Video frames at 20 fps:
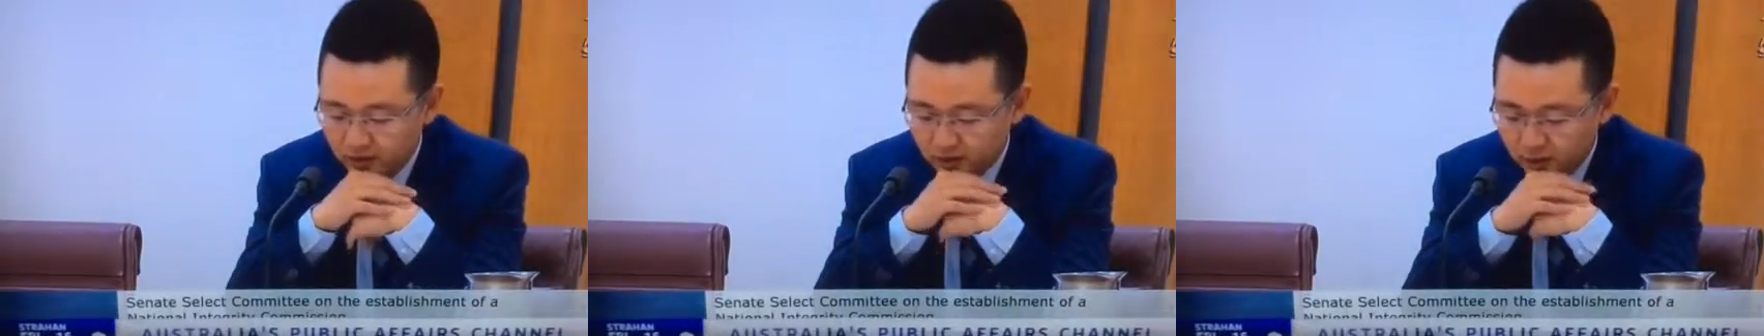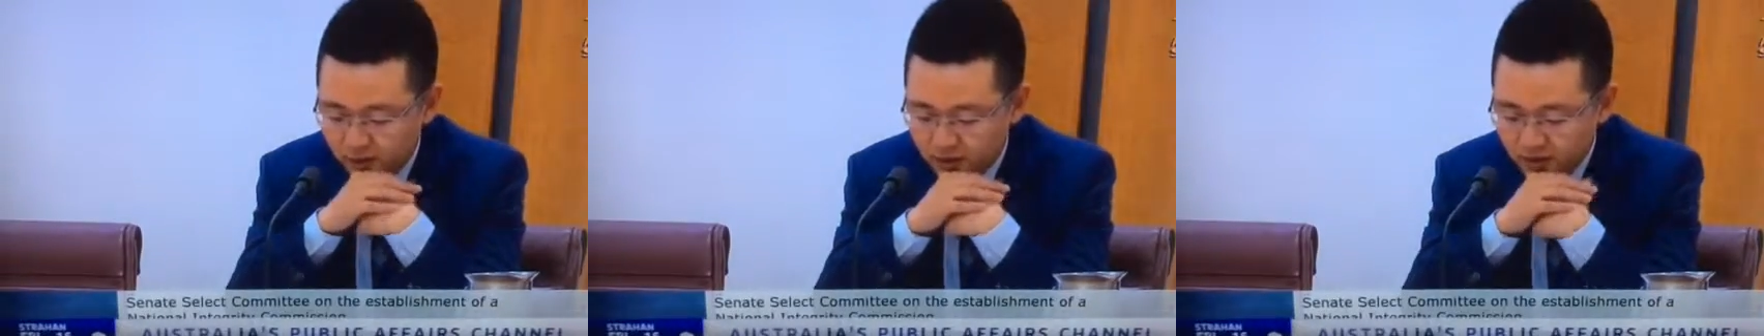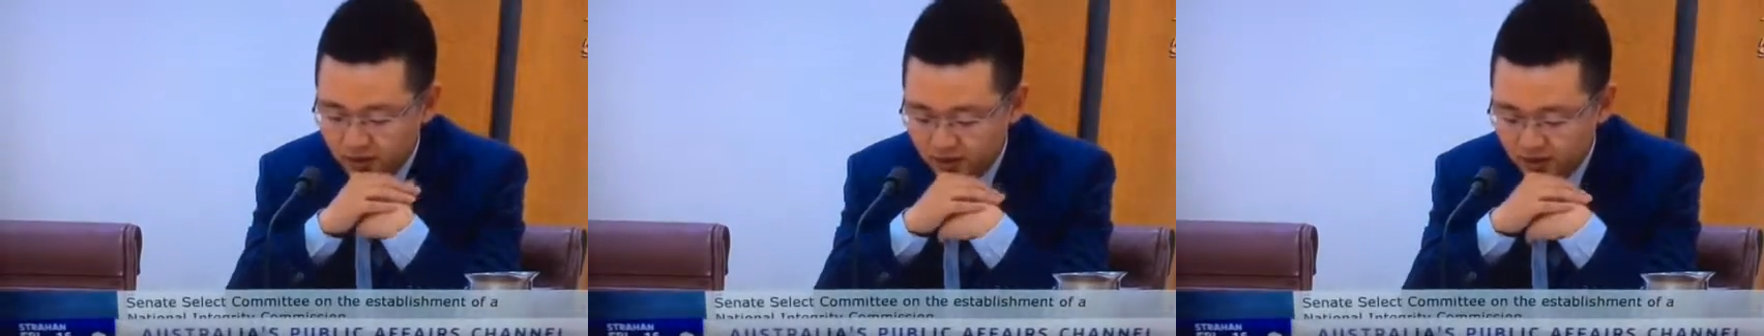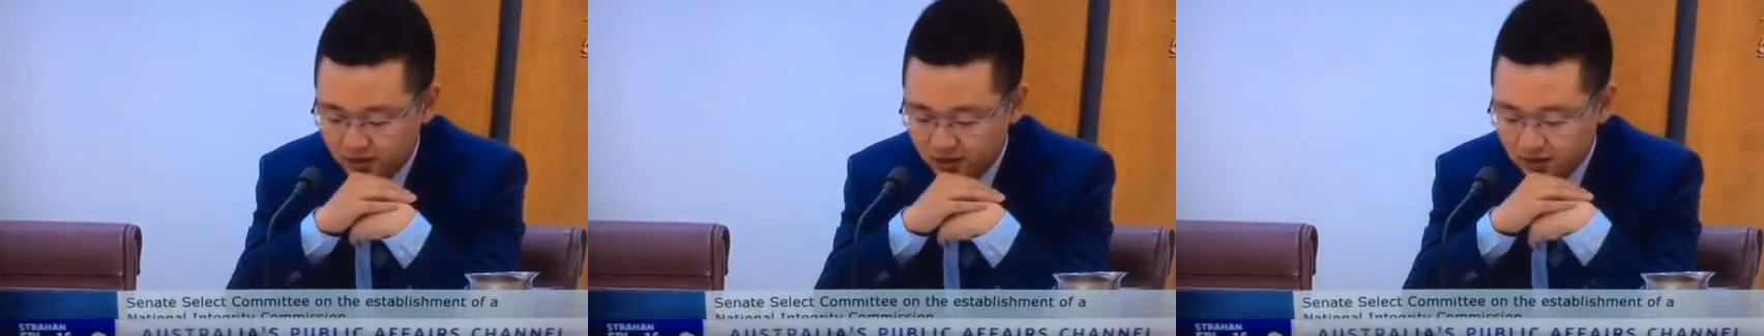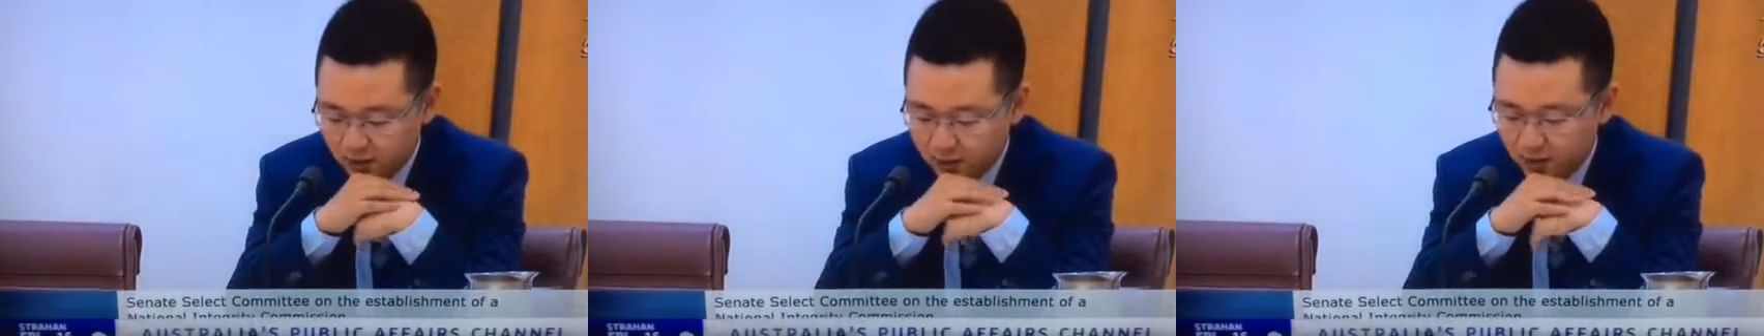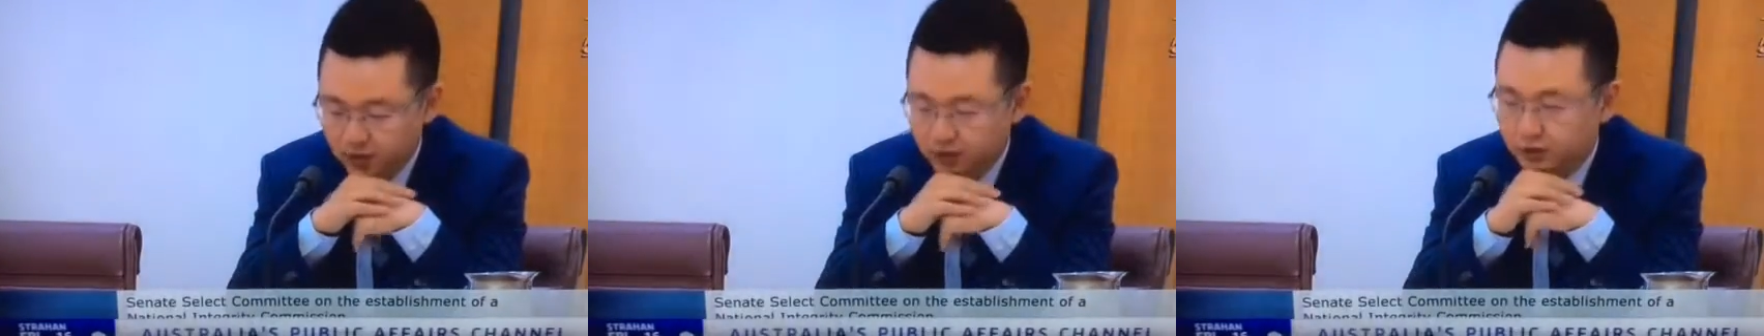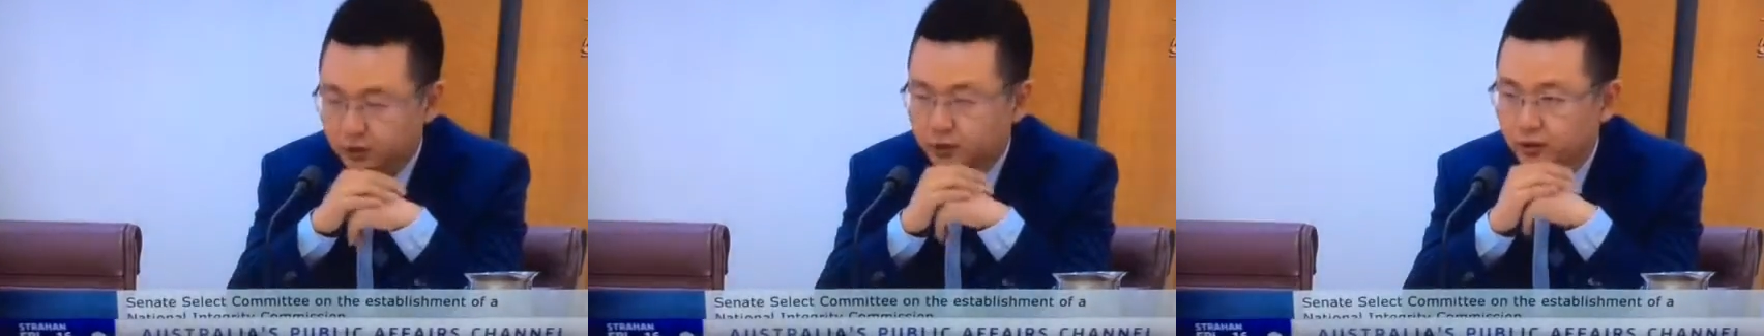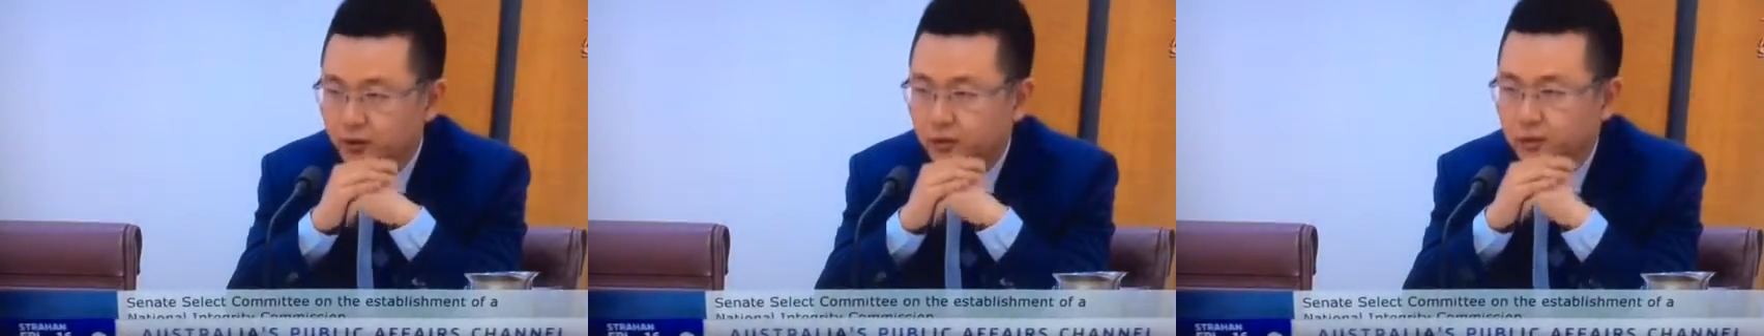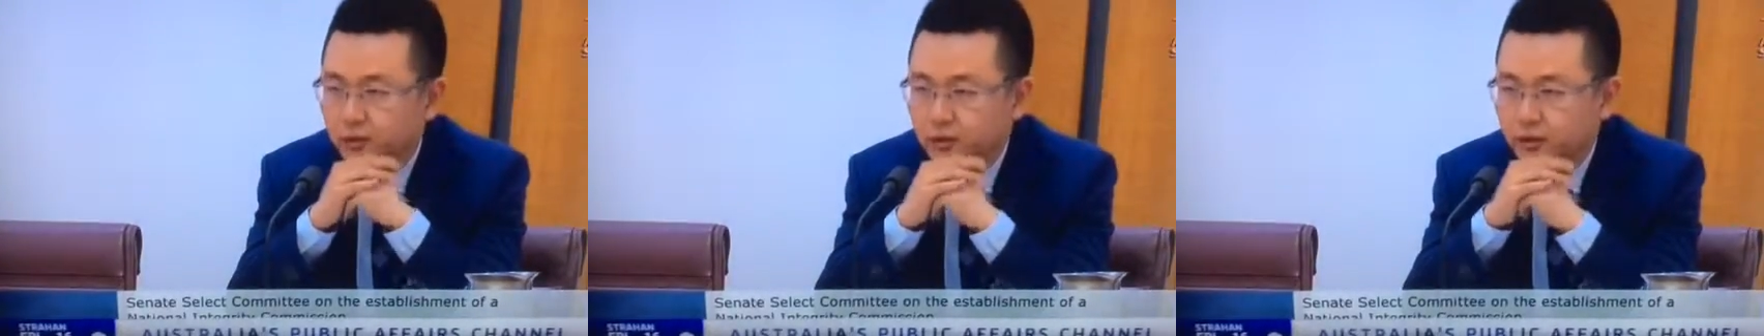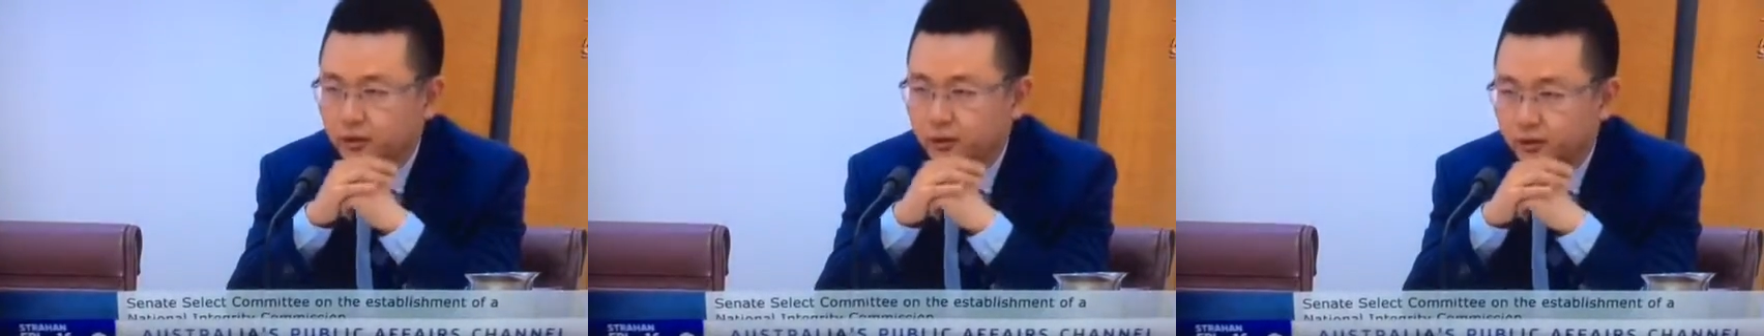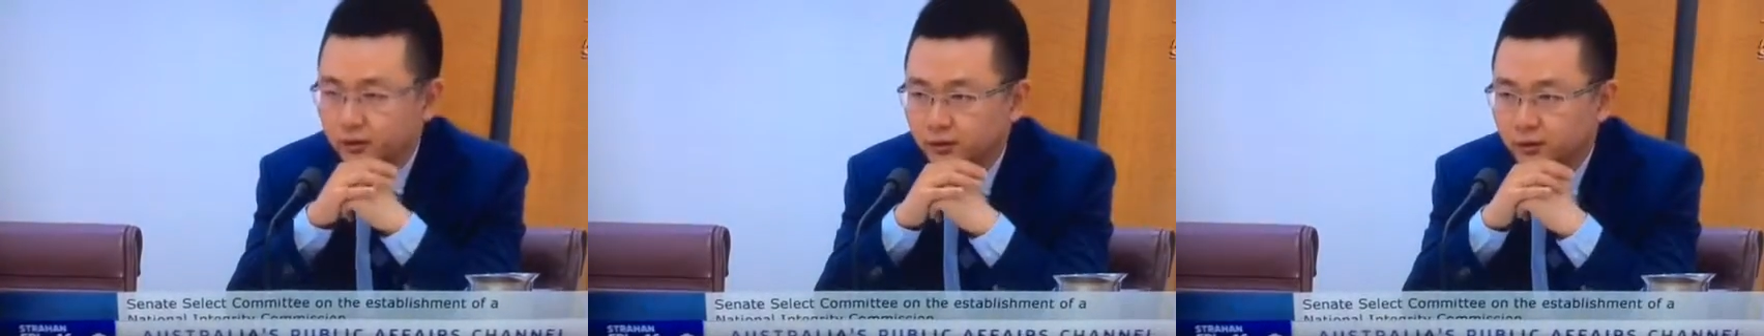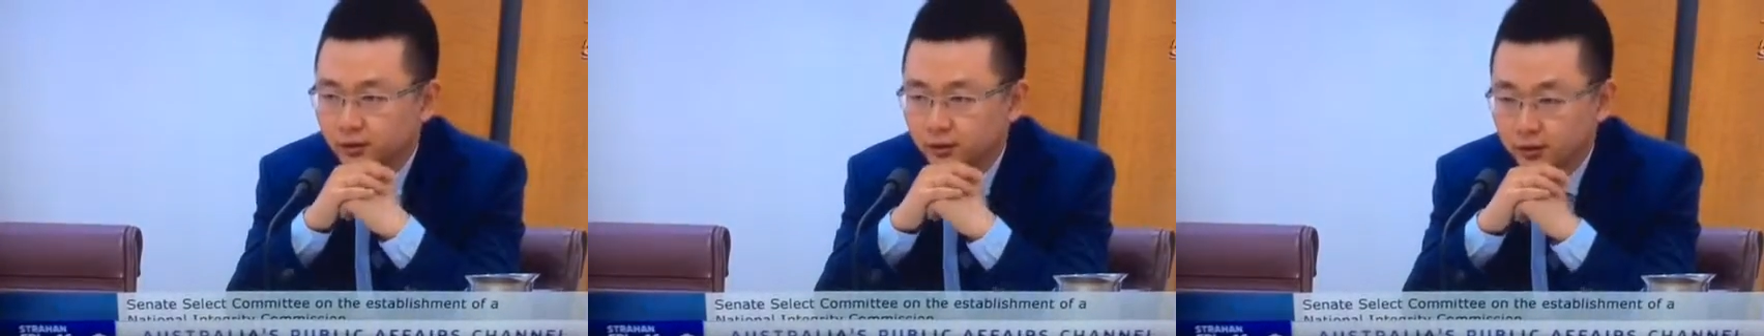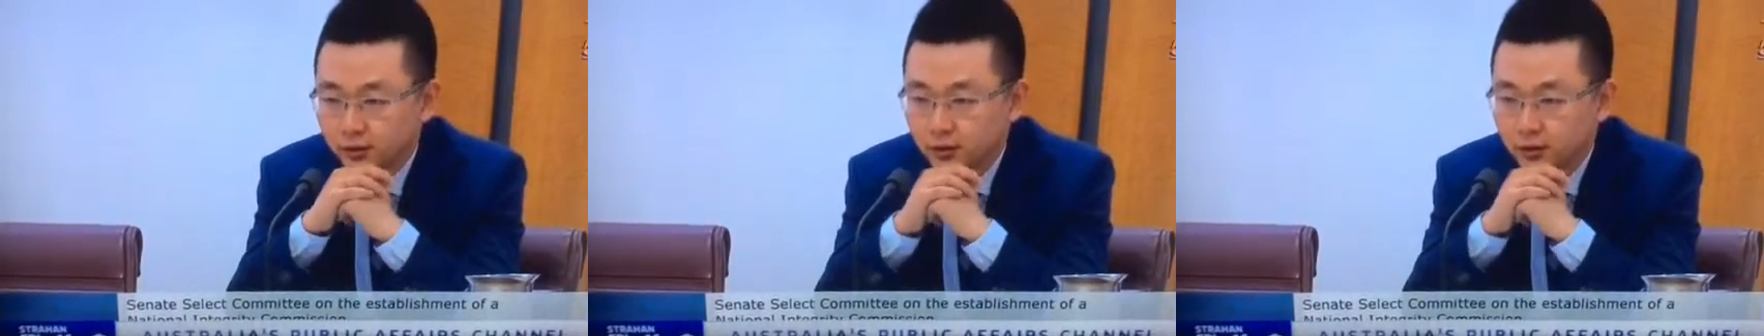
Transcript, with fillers: capacity in which you appear?